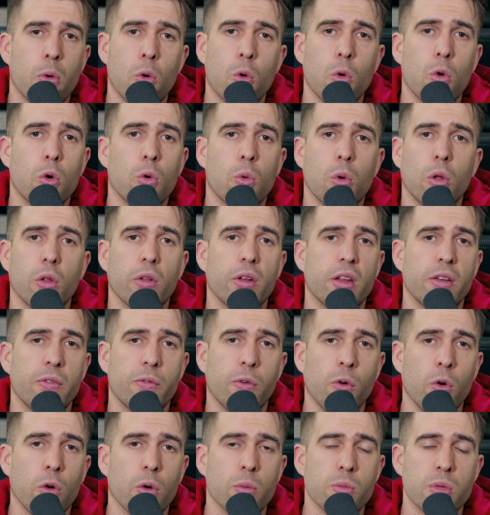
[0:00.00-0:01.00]
poor quality
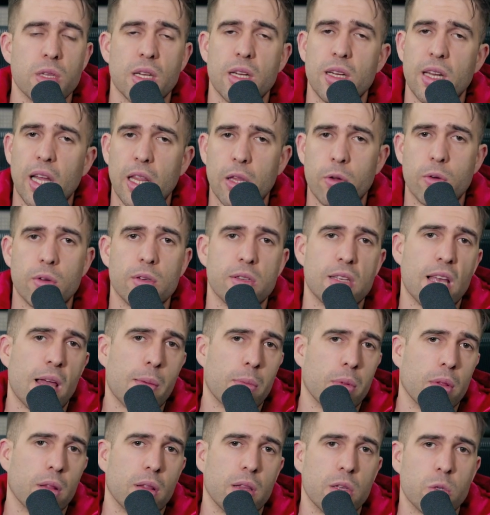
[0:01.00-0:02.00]
forms. And another
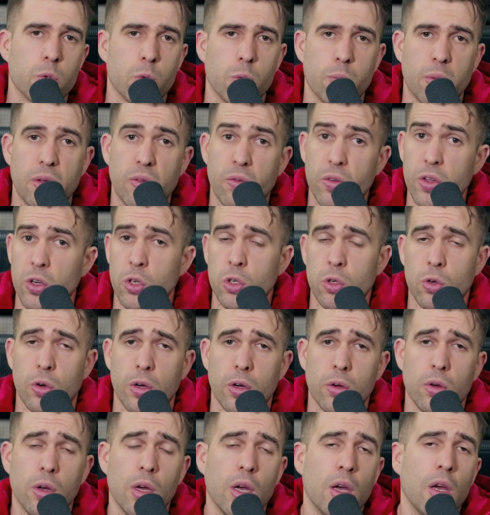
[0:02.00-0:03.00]
example of this would be fish
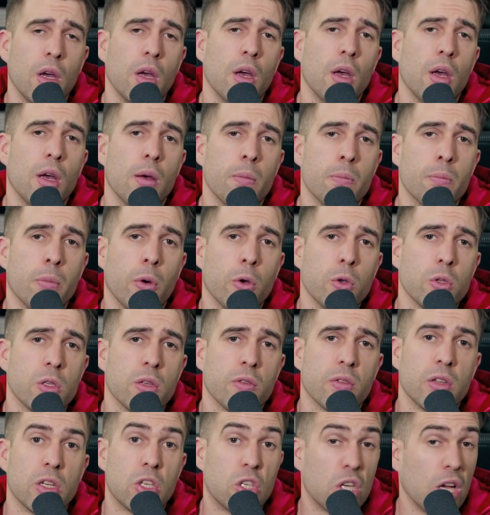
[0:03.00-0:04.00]
oil. Most
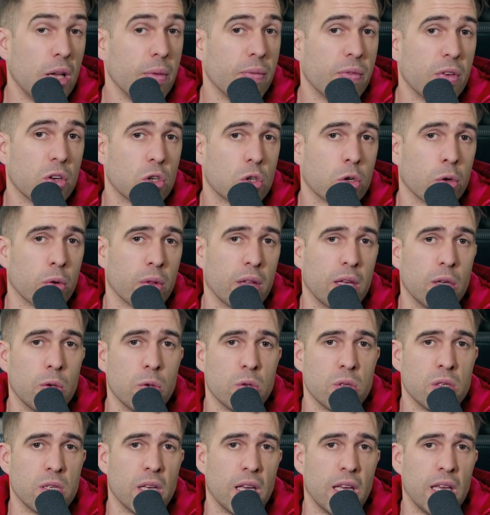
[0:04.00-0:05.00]
of the cheap fish oil that
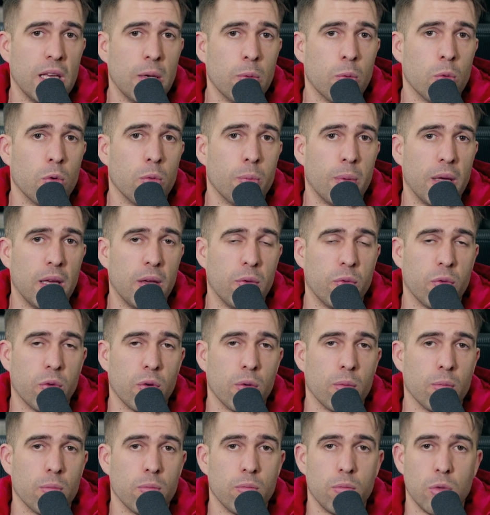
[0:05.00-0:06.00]
you see will be
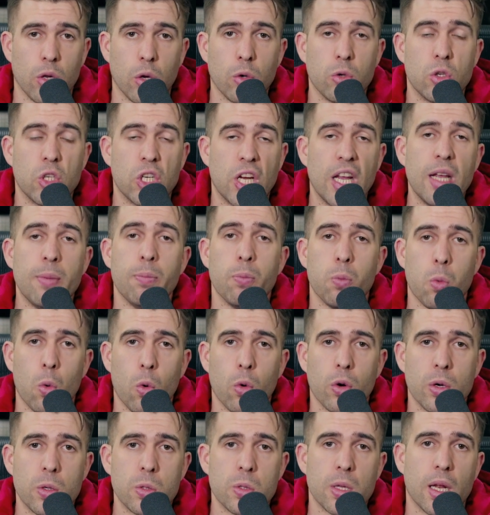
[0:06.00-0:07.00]
from cheap
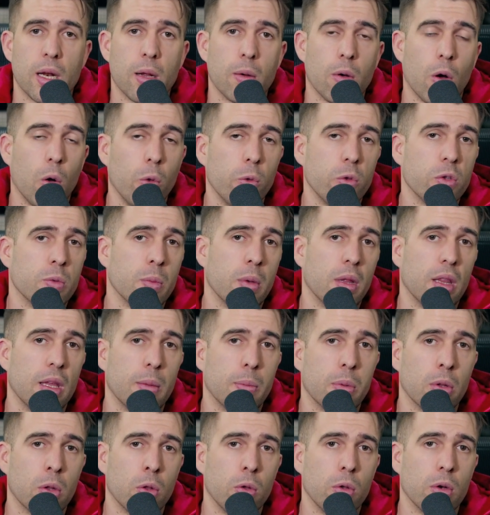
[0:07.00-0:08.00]
waters that are ultimately
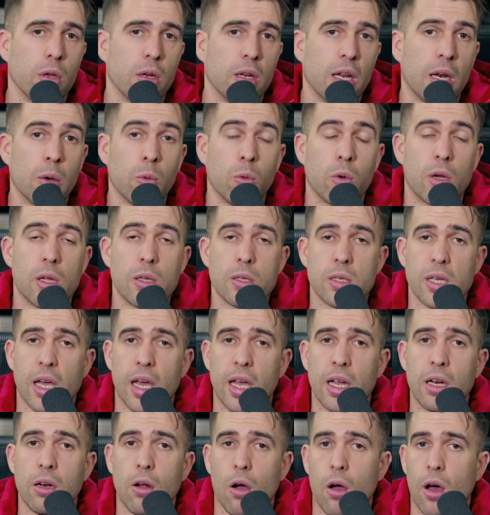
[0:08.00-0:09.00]
polluted and will
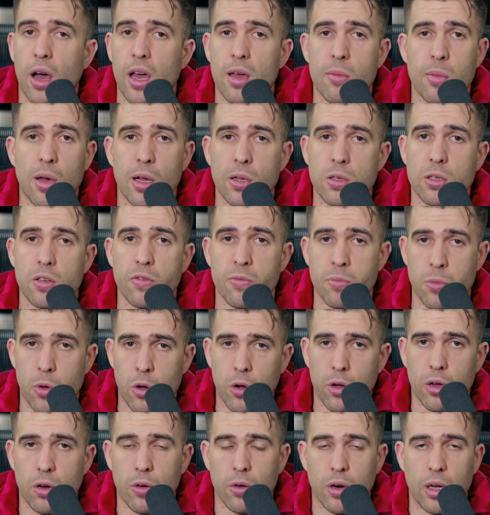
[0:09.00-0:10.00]
contain high amounts of
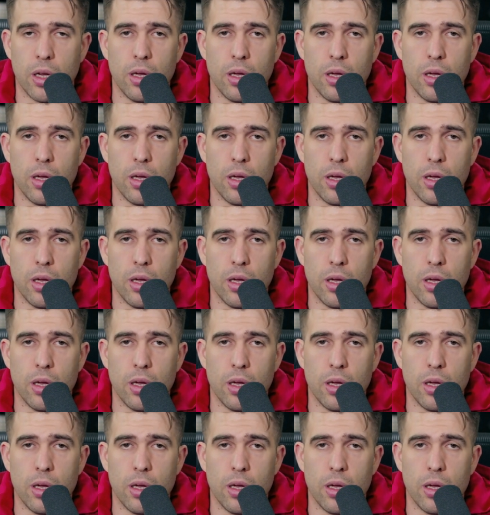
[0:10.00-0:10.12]
mercury.